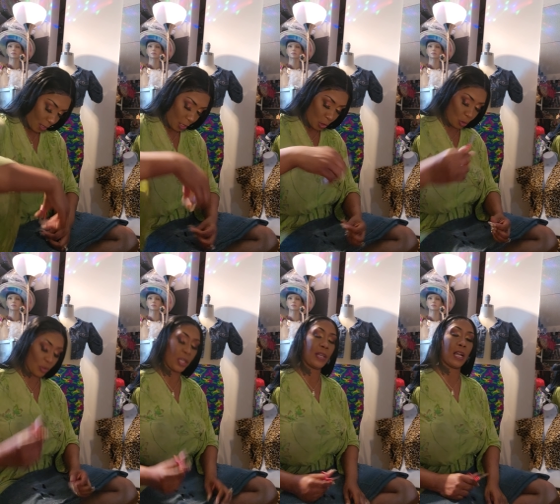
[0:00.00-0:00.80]
And do you
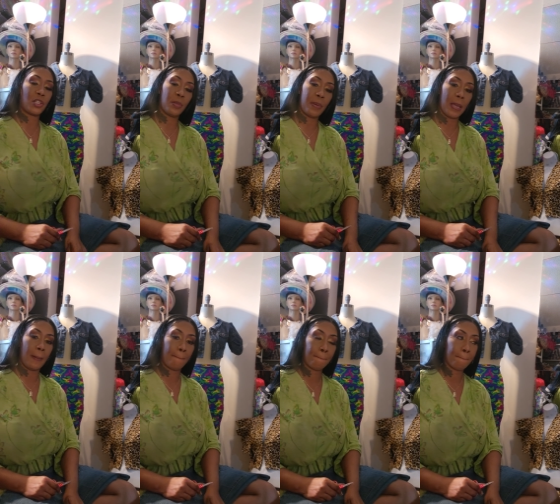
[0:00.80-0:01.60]
think I should pay?
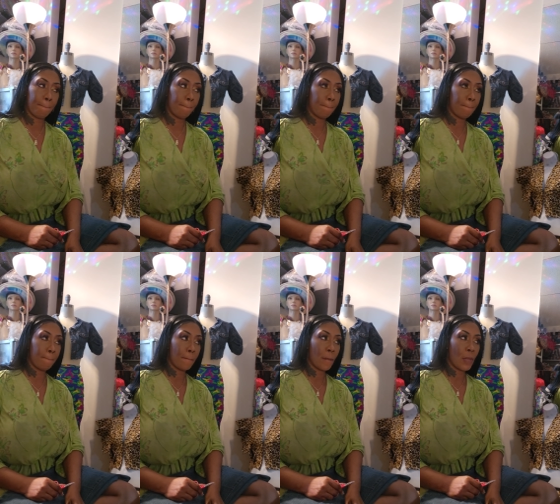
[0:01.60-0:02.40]

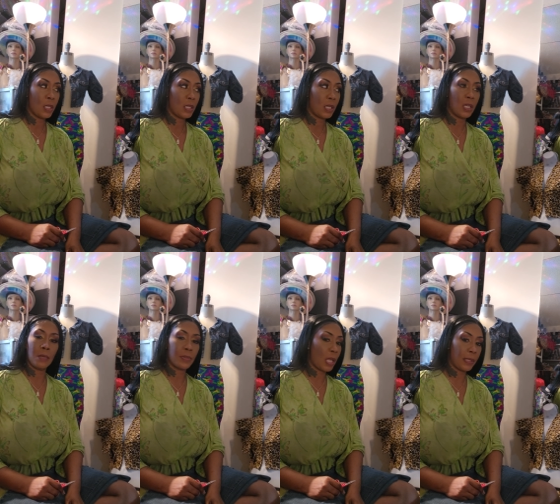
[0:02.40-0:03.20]
And he
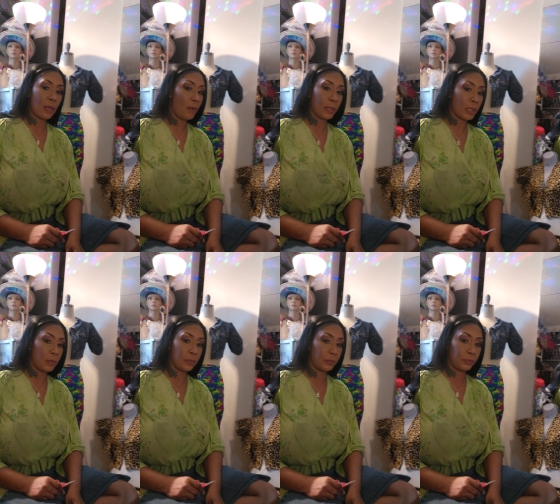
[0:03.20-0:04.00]
was like, no, I
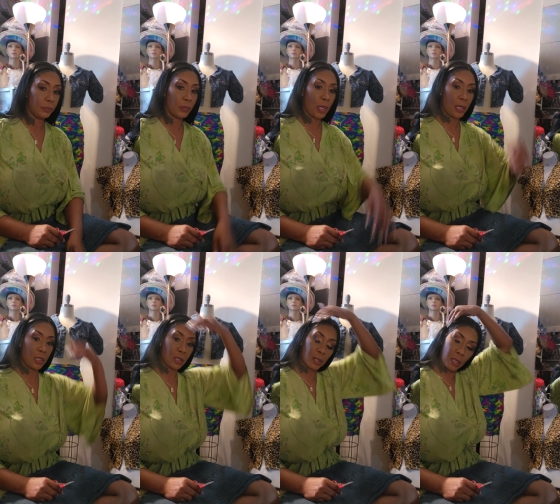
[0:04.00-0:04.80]
don't. And
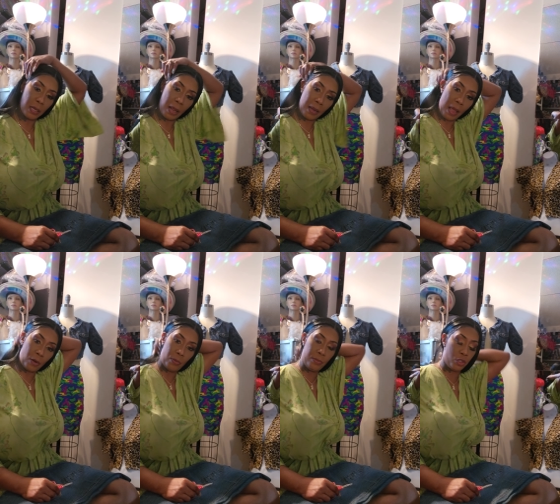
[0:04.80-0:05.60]
it's and, and I
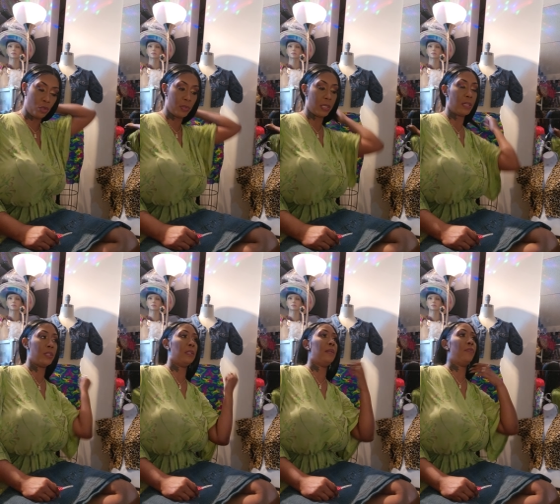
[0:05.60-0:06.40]
agree with you. It's her
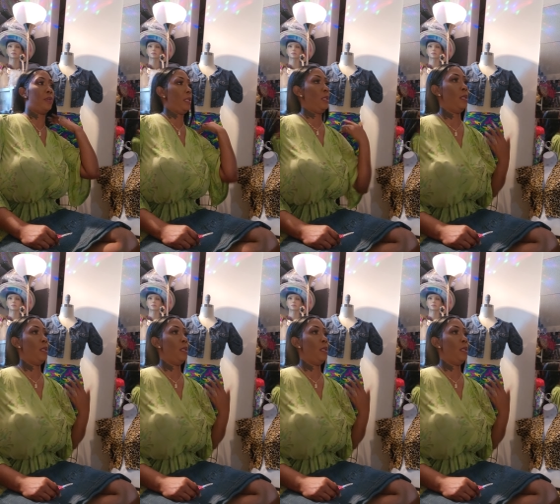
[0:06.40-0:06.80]
delivery.